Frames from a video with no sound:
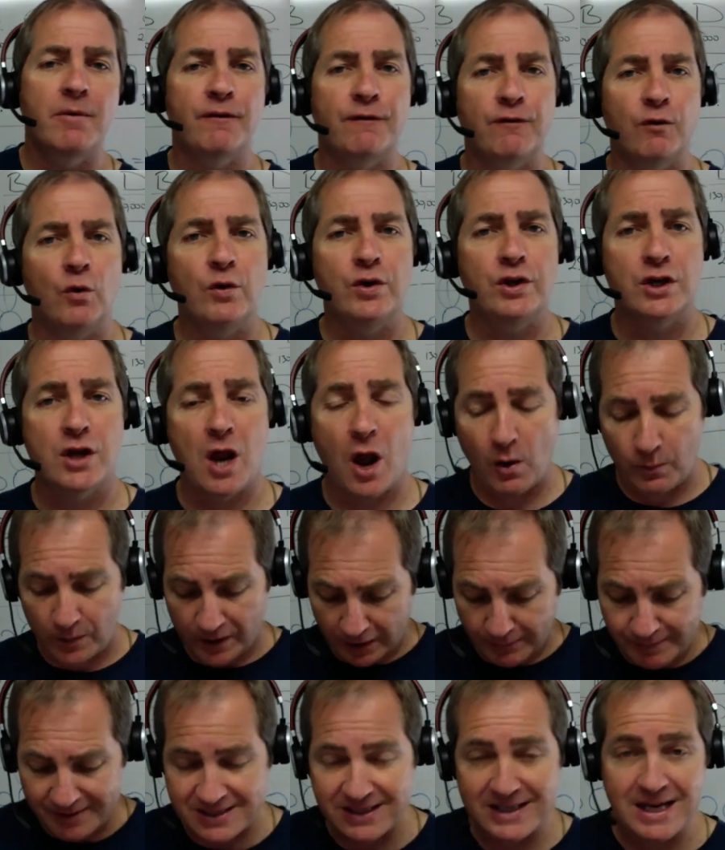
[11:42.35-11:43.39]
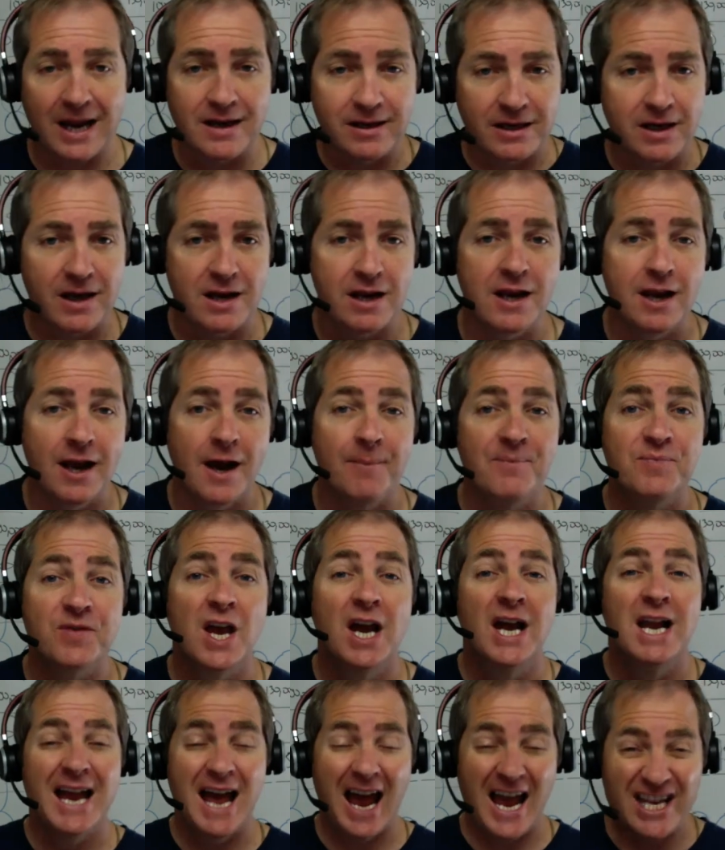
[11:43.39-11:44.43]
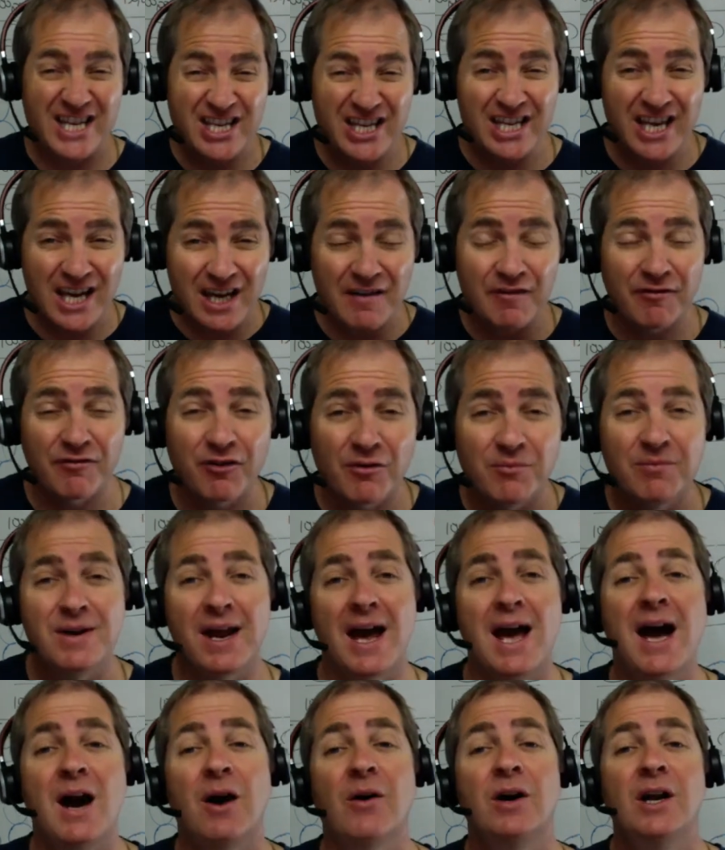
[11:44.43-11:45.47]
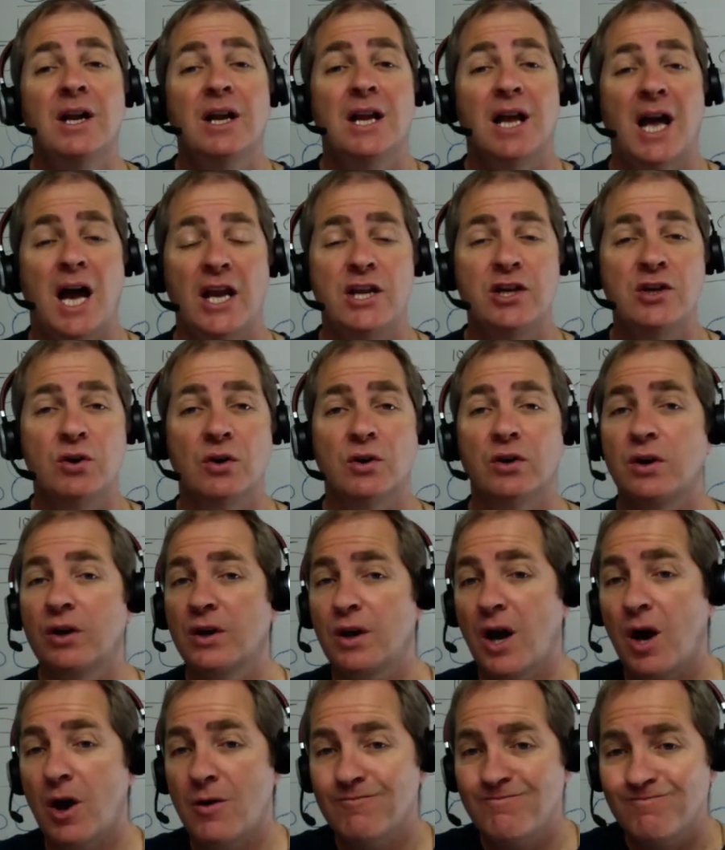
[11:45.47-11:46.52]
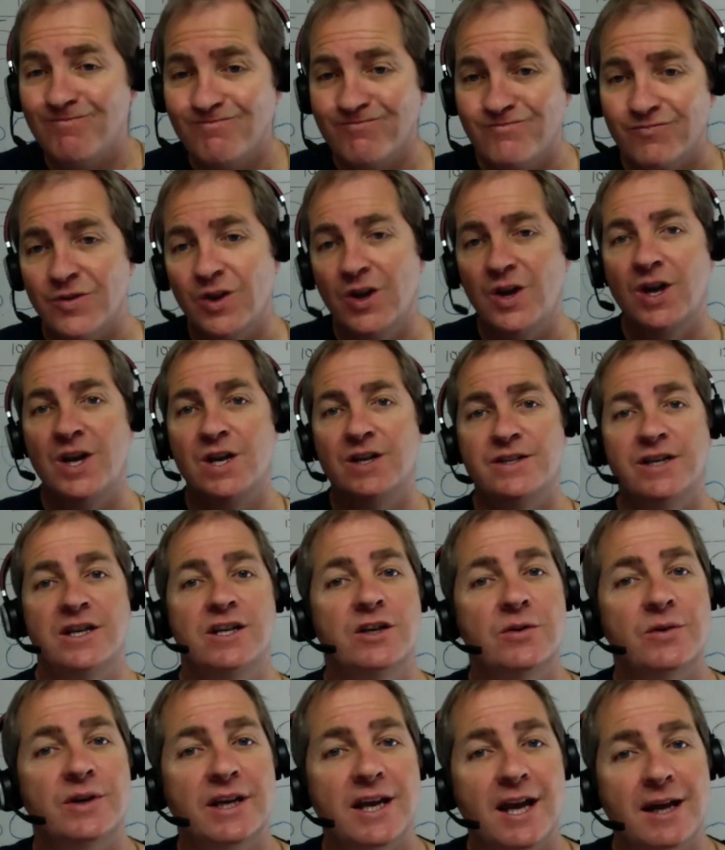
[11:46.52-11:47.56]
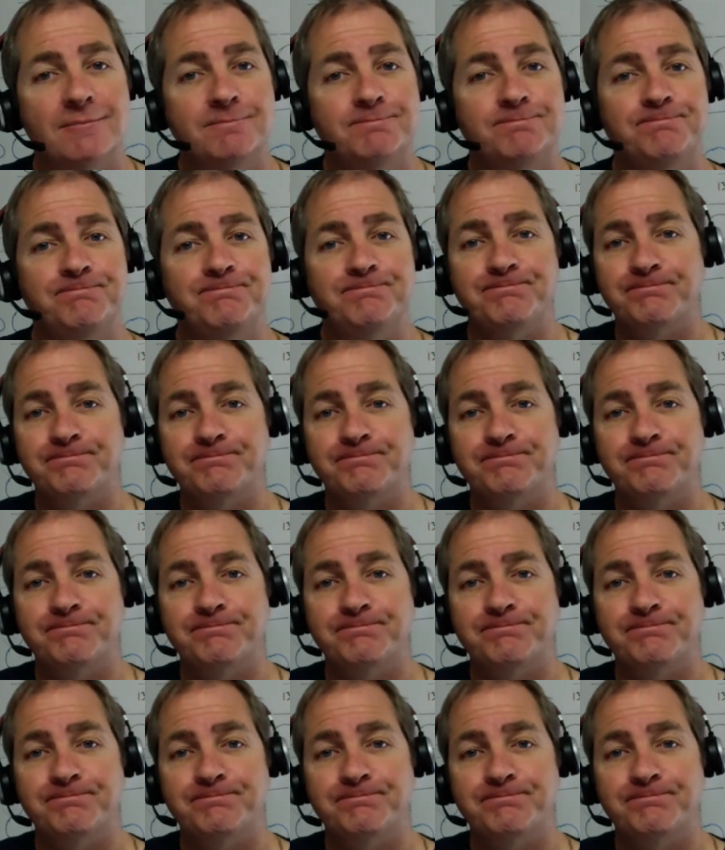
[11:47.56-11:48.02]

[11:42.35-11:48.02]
Before you know it, we're going to be standing here a year from now, and you're going to go, didn't do it again.